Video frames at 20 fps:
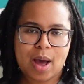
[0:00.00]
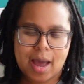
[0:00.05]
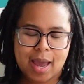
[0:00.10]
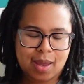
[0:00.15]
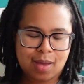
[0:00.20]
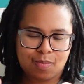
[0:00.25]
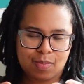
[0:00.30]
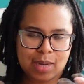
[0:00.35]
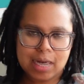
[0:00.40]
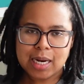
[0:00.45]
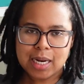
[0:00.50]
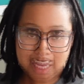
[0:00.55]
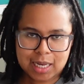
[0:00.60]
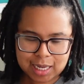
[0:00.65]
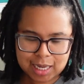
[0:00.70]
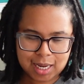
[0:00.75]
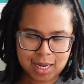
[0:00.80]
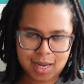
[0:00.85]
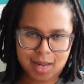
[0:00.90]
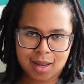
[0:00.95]
I
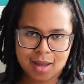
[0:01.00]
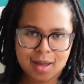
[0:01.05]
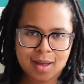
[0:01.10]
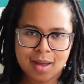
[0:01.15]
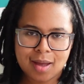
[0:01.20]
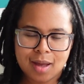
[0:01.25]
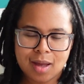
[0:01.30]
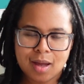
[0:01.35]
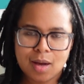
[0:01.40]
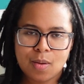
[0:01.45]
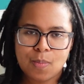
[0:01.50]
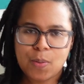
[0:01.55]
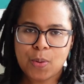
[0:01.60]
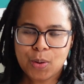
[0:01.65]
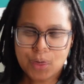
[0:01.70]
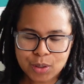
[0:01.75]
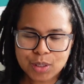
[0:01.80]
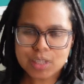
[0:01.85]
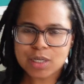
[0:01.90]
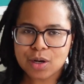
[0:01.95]
immediately
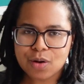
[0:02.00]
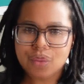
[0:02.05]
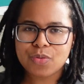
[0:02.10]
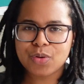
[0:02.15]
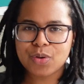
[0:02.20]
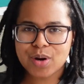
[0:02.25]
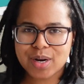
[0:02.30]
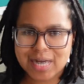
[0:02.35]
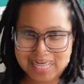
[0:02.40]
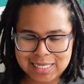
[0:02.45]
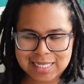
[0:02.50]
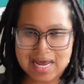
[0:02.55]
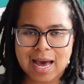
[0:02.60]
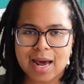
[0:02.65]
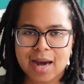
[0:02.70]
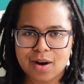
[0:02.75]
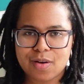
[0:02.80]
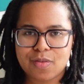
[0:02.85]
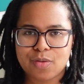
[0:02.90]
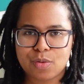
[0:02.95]
pulled over on the side
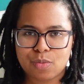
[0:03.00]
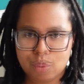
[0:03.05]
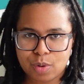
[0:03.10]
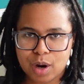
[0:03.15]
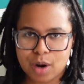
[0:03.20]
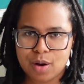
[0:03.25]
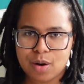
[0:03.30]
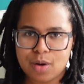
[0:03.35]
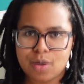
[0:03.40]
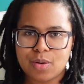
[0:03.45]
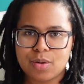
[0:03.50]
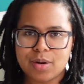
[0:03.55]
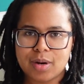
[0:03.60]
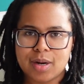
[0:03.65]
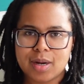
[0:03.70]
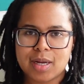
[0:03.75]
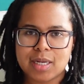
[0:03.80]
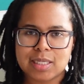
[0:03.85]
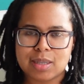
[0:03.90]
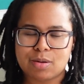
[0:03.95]
of the road
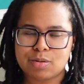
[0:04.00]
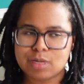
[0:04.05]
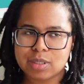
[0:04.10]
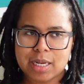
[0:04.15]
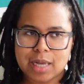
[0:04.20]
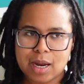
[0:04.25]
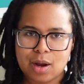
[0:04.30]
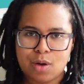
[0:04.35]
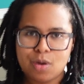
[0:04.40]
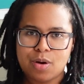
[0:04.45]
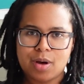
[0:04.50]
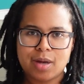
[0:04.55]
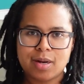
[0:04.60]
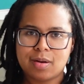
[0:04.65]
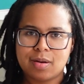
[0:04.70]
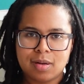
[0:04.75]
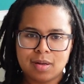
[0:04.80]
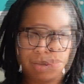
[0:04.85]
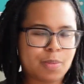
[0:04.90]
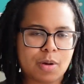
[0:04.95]
because I was like on
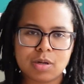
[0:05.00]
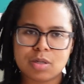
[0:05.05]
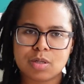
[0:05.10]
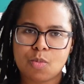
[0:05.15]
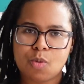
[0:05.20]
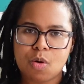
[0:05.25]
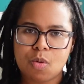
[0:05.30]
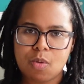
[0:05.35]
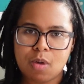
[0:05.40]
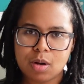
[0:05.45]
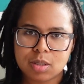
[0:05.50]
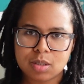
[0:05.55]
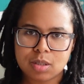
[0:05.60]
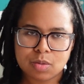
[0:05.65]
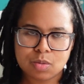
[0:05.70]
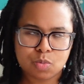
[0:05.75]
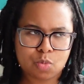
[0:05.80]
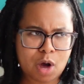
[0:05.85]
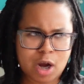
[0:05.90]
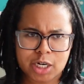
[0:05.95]
Baltimore
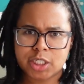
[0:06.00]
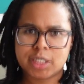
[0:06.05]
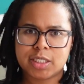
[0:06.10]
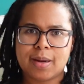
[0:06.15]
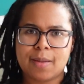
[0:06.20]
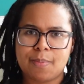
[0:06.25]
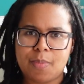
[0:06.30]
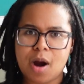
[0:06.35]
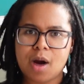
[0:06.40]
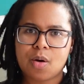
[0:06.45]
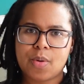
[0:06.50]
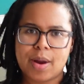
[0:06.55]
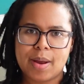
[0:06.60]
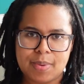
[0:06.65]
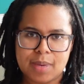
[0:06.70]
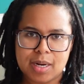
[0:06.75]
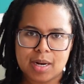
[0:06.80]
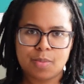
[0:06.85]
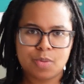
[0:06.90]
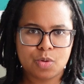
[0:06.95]
Washington Parkway,
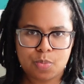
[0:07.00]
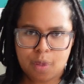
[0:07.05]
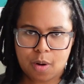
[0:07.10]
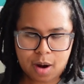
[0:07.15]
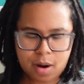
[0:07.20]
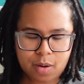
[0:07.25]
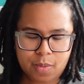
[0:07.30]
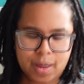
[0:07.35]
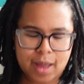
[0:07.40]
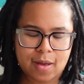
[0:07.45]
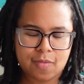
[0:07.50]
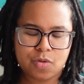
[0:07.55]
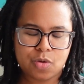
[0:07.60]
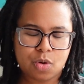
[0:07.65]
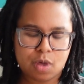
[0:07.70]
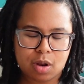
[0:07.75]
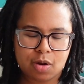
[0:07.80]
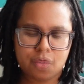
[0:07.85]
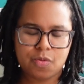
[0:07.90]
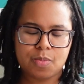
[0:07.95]
BW Parkway, if you
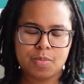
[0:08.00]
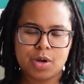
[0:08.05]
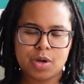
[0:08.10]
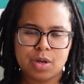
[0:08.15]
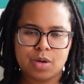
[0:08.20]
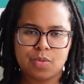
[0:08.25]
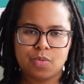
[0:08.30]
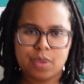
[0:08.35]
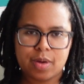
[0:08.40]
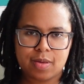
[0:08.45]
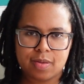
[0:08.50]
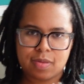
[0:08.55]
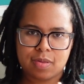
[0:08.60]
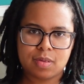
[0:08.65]
all are familiar with,